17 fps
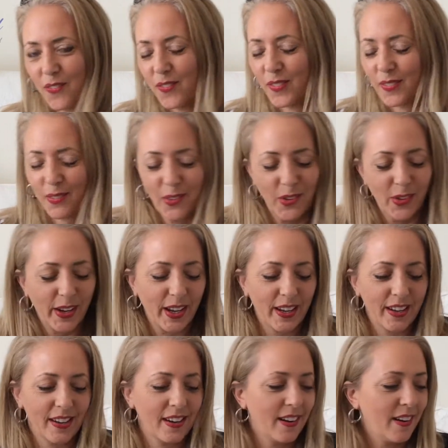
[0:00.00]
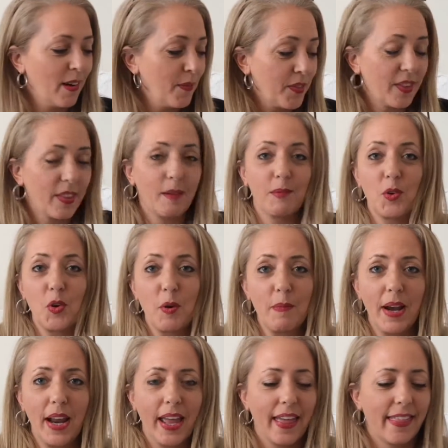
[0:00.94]
walking up to them
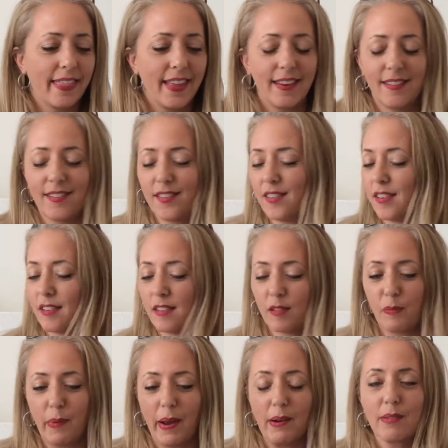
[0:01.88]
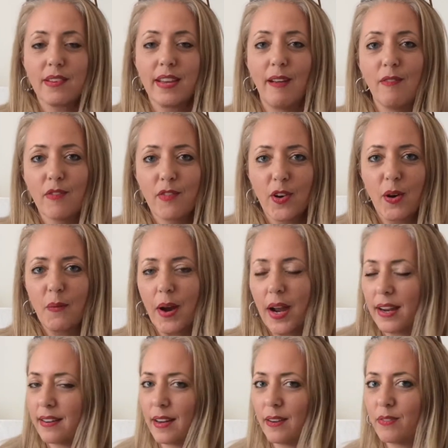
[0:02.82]
normally, and then about 10 foot away,
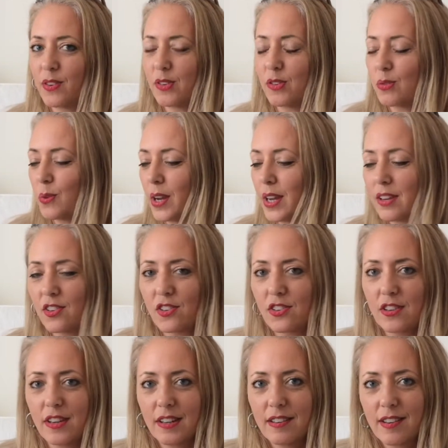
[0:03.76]
I'd have to switch,